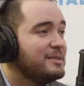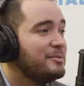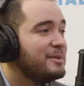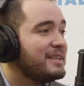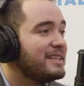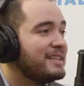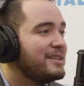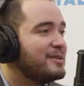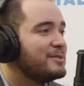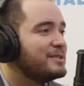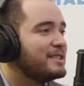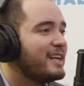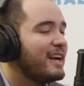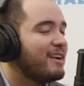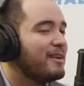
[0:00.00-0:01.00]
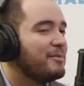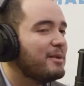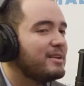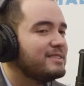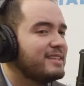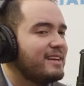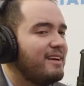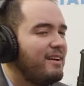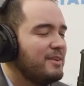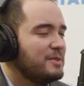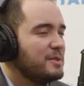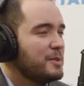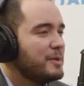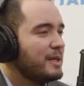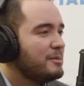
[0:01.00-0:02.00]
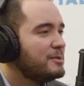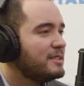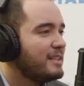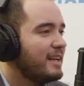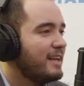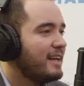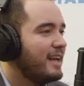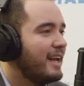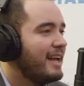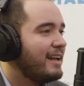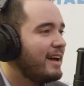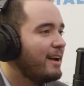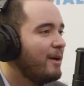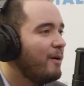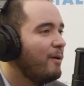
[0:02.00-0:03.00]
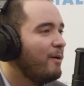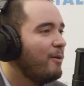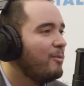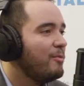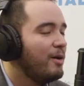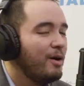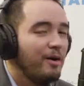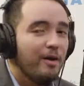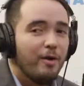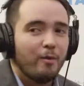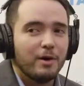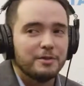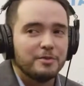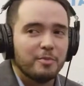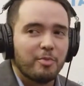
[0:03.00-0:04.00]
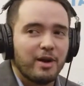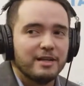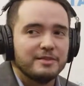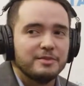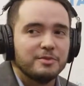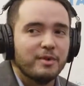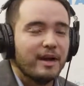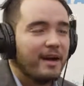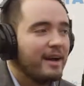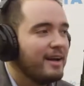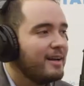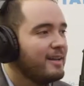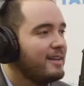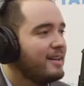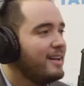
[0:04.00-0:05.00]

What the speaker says: It's a big deal. It was scary, but I was like, oh, sweet. I'm just going to hang at home, watch The Price is Right.